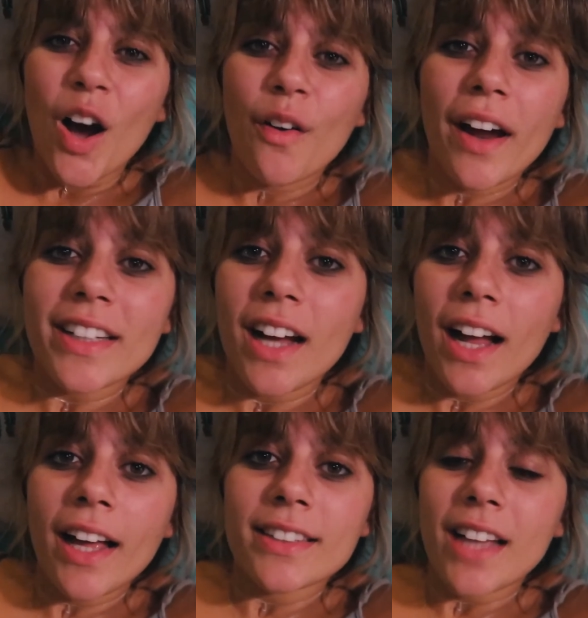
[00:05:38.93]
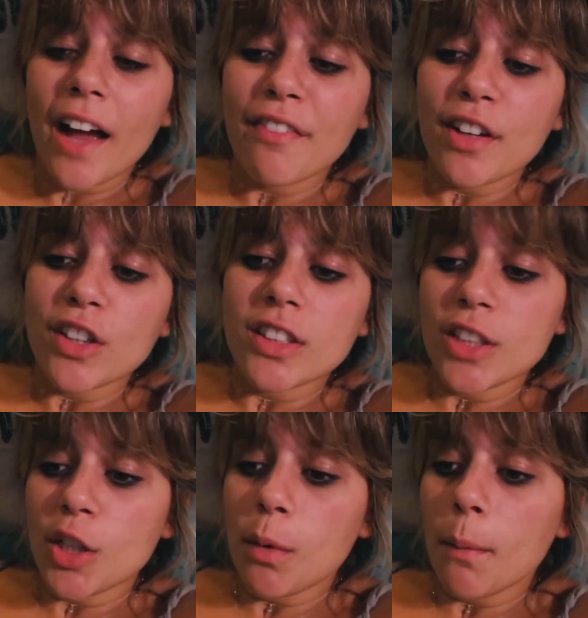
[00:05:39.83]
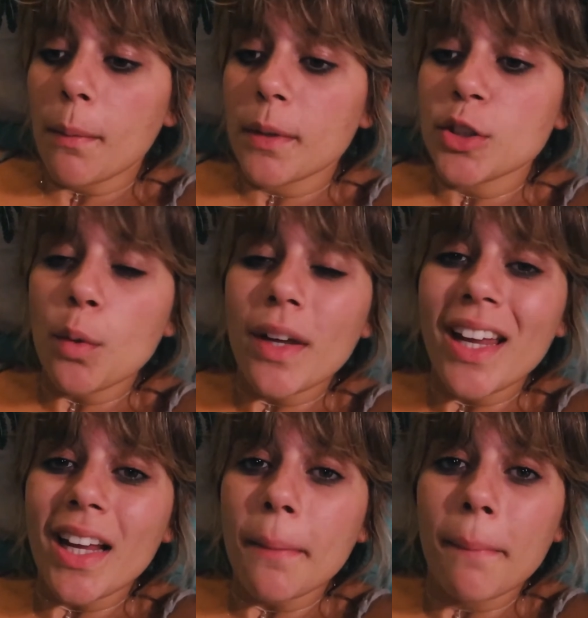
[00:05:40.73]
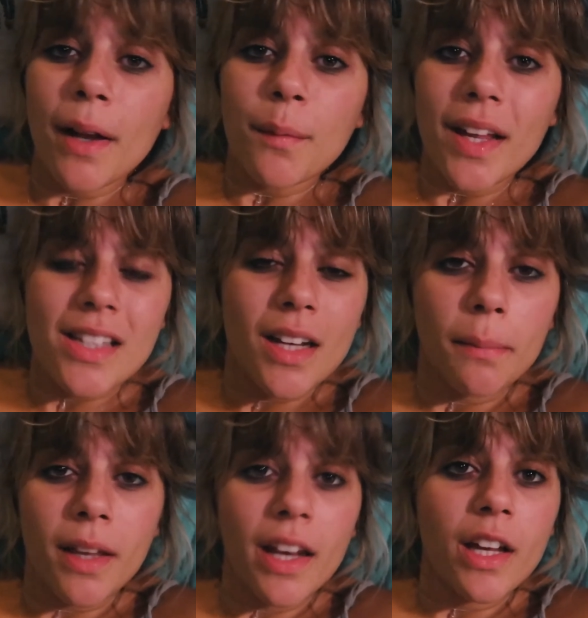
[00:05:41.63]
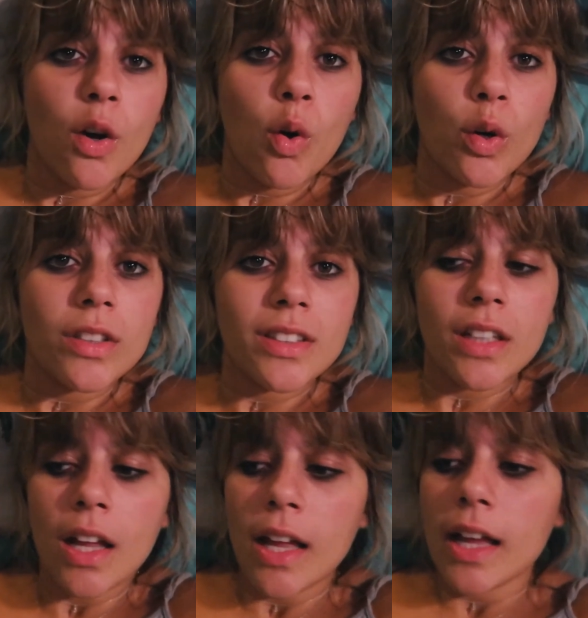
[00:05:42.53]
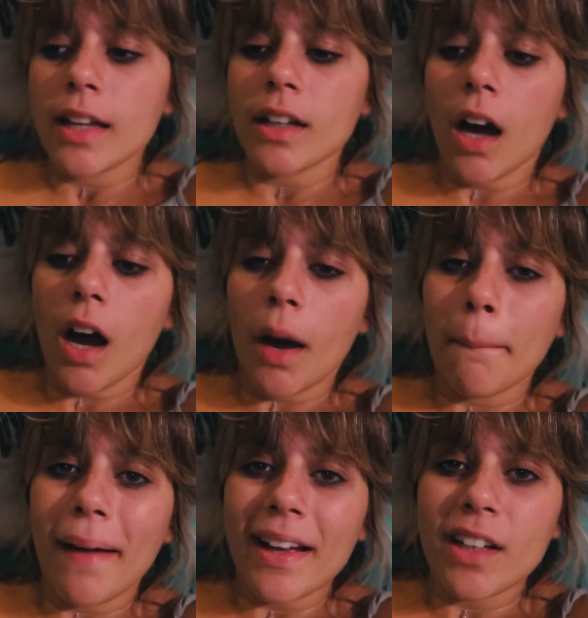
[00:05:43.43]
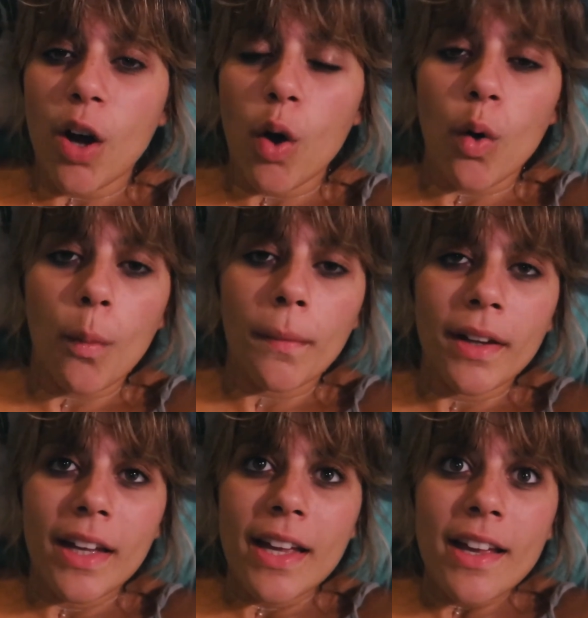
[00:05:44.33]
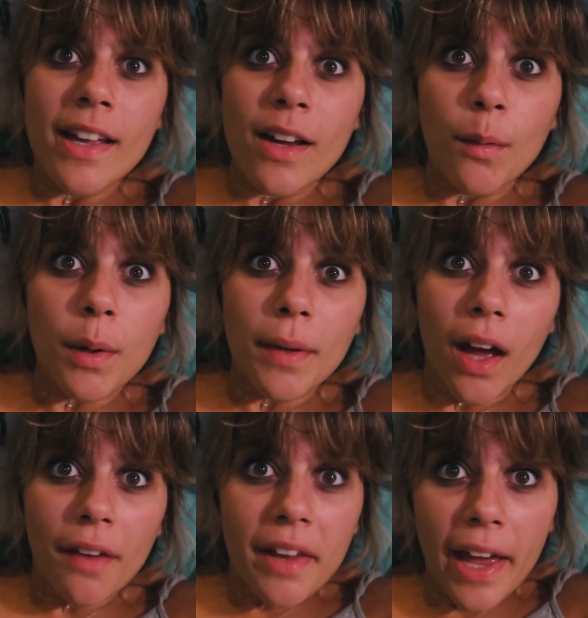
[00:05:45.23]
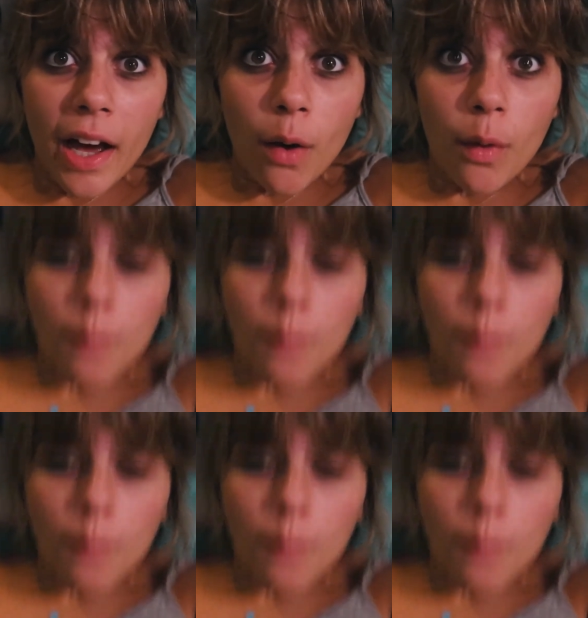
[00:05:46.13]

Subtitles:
Alright guys, I forgot to tell you what we were doing, but we ended up getting a horse car back home where we are now.